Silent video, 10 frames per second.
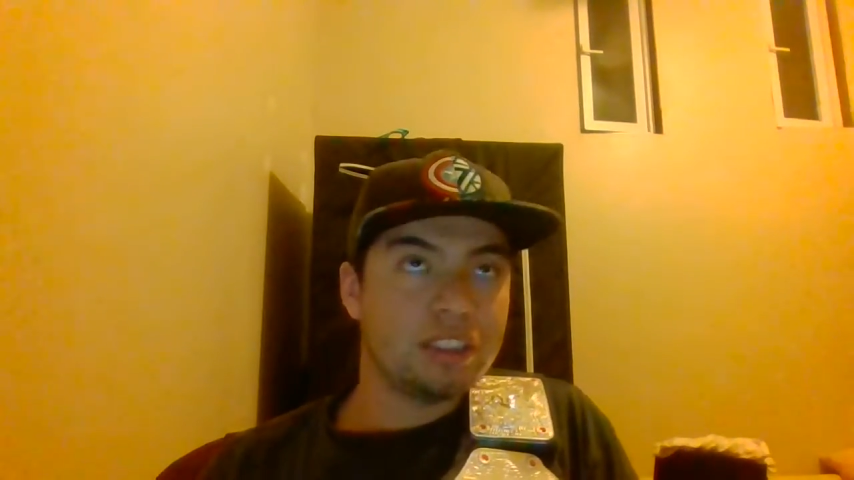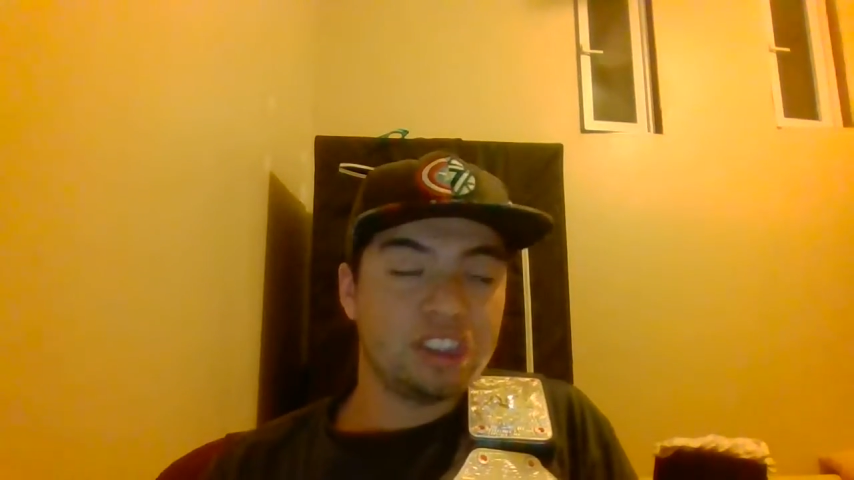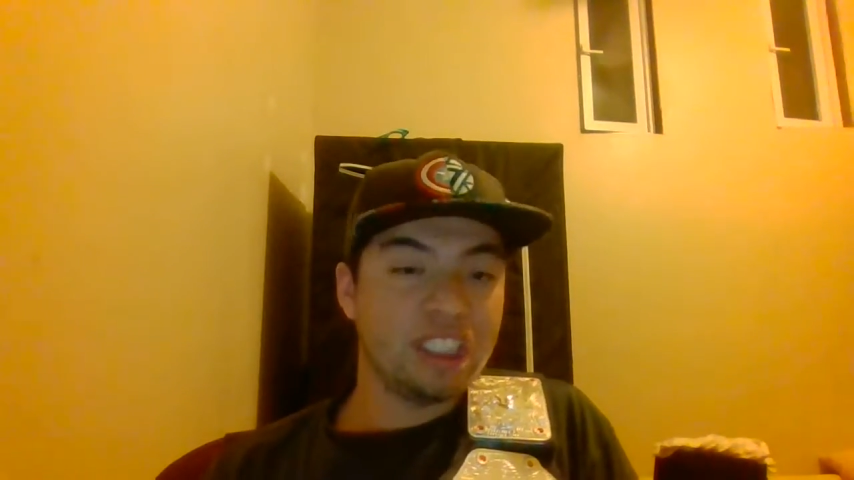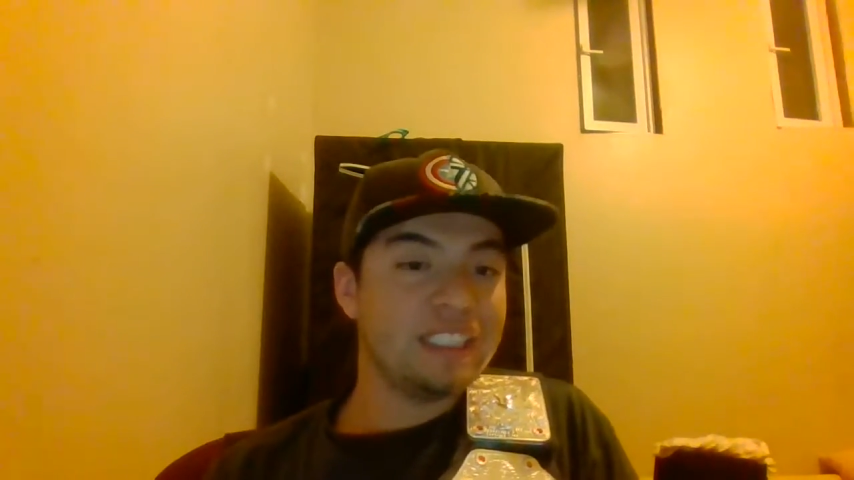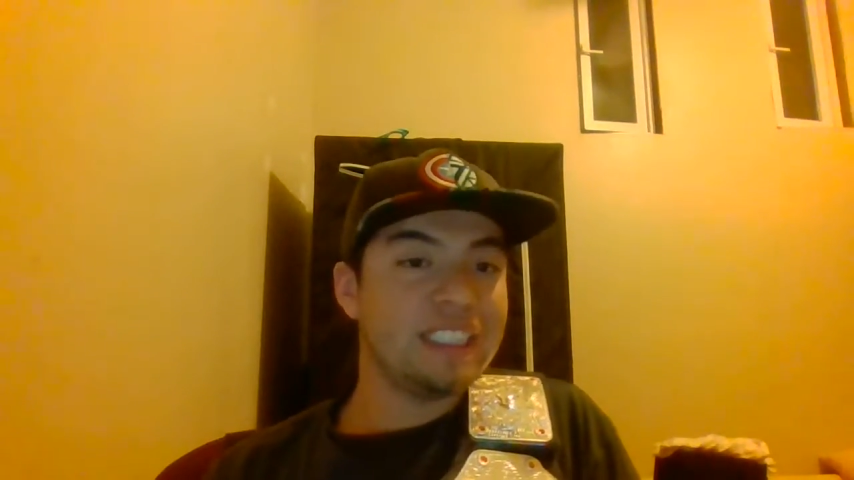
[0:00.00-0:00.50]

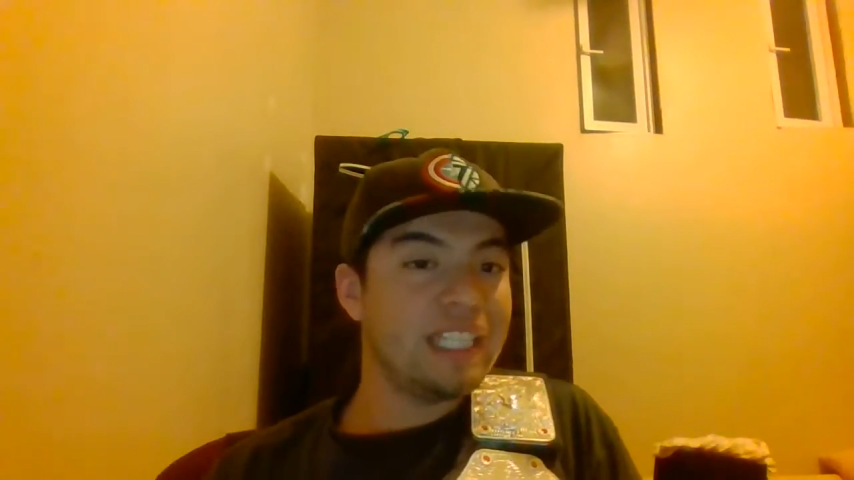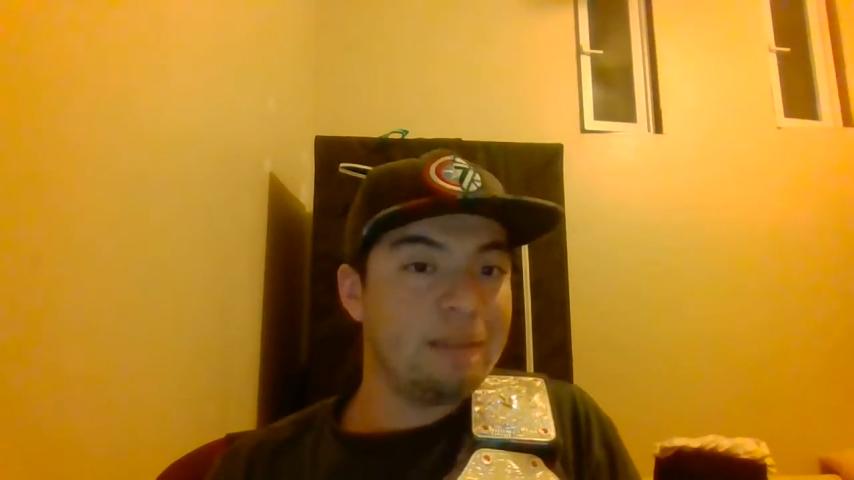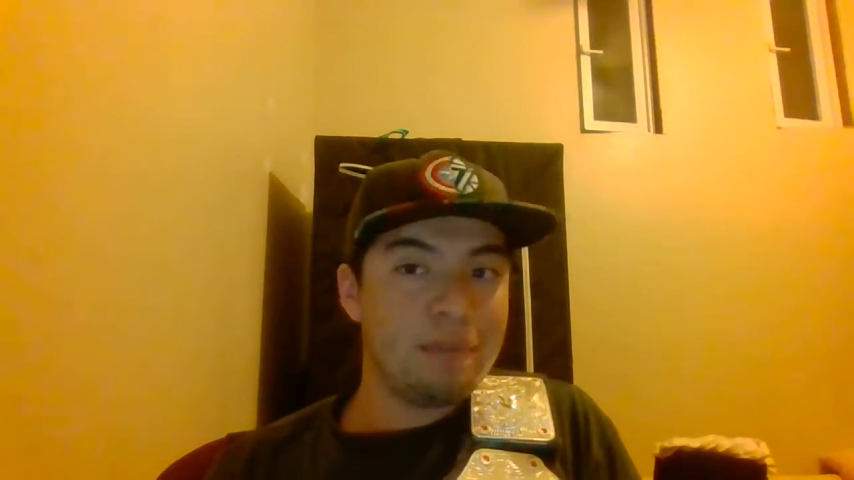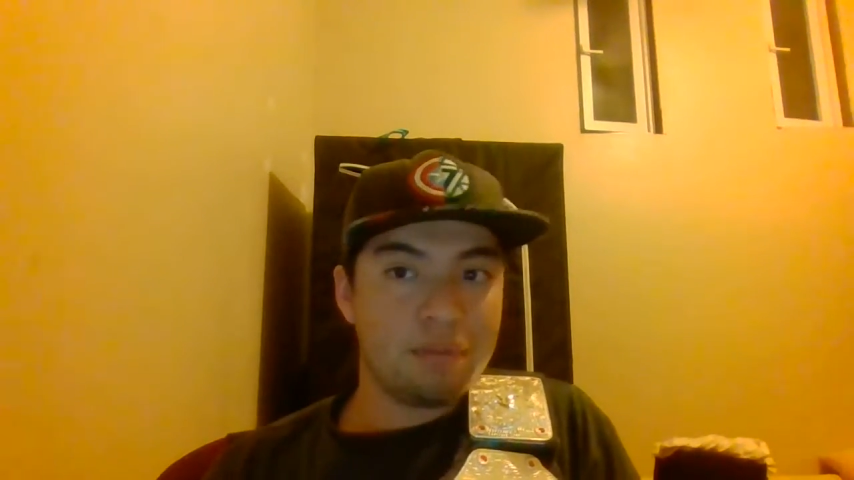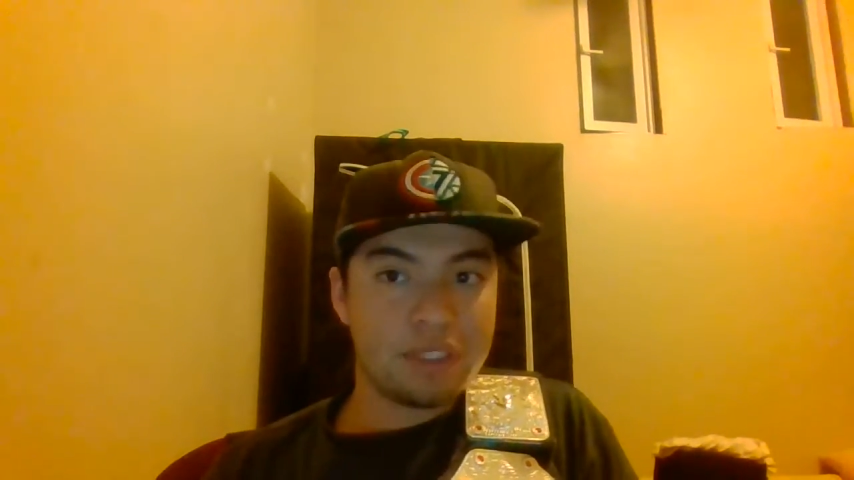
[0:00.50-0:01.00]
Chasing
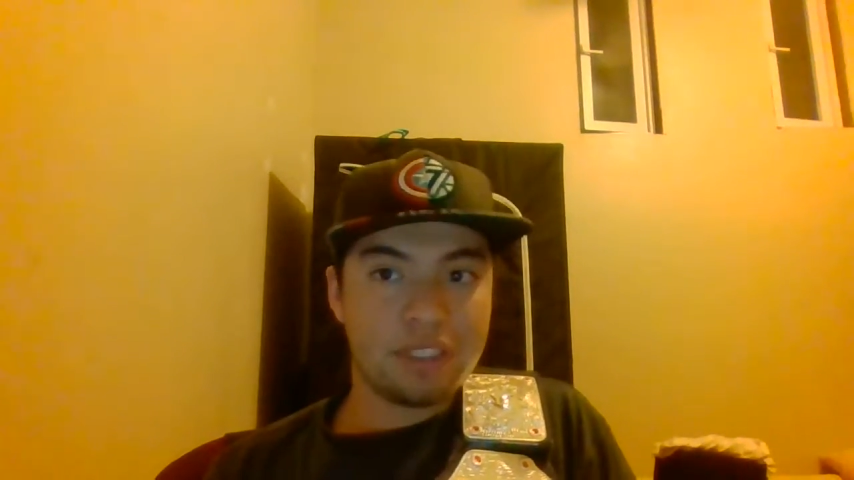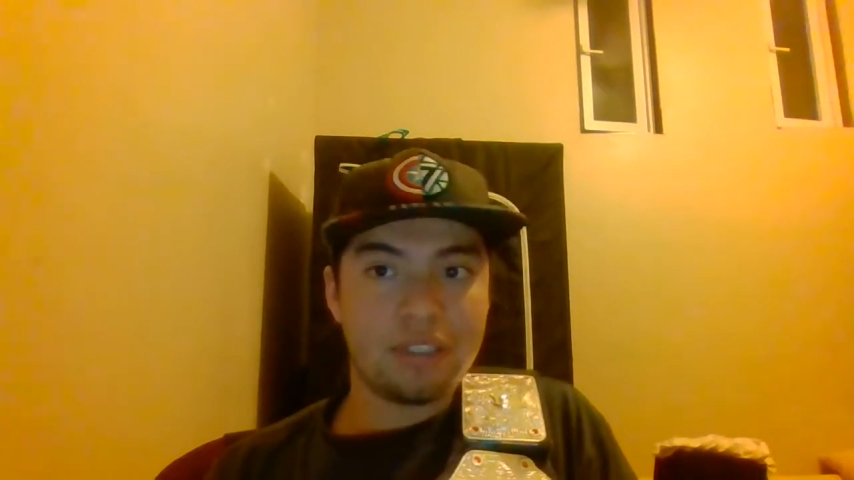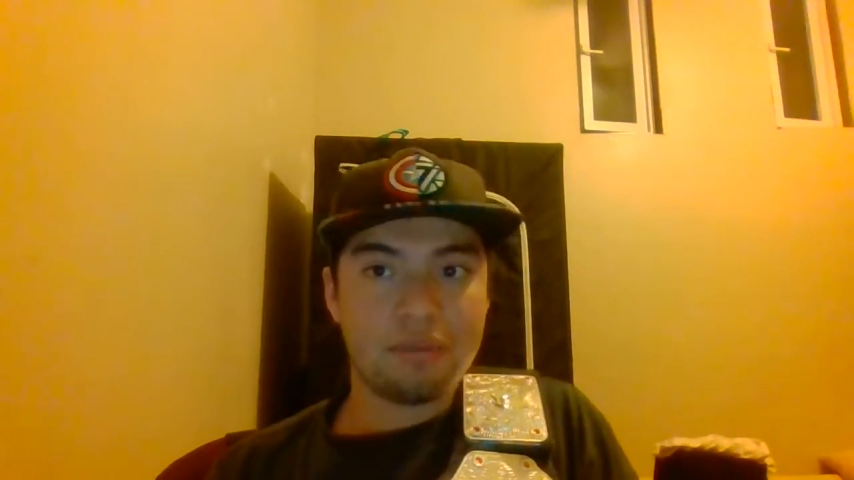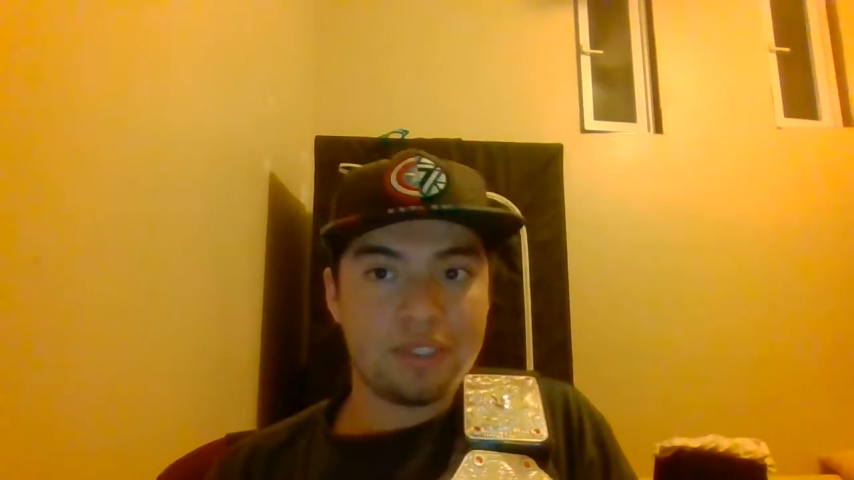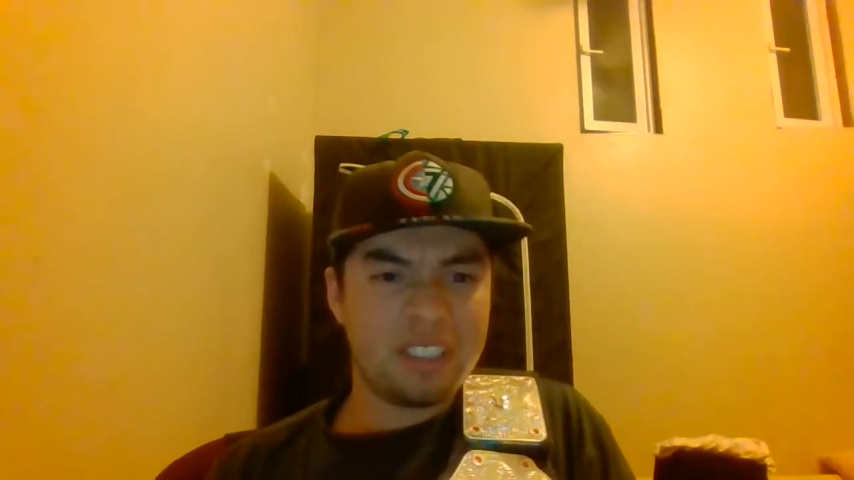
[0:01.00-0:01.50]
Amy was a
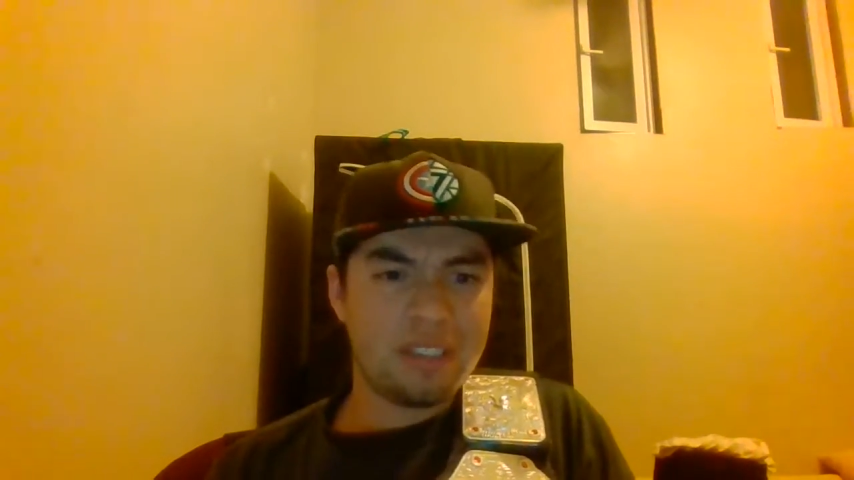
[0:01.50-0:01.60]
good one.